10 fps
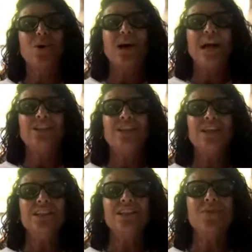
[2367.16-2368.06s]
And
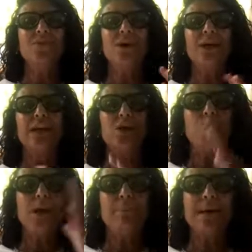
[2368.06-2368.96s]
changing the world and
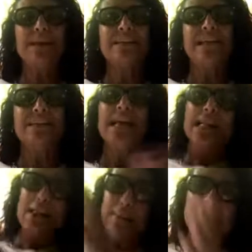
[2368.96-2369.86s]
doing bigger things.
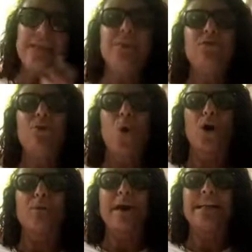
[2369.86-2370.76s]
The money will flow
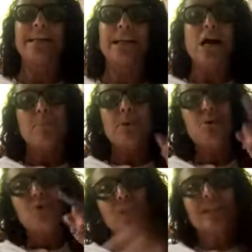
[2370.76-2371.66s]
automatically, but you
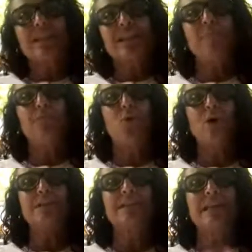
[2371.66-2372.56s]
just can't be
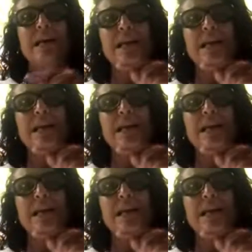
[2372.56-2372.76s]
focused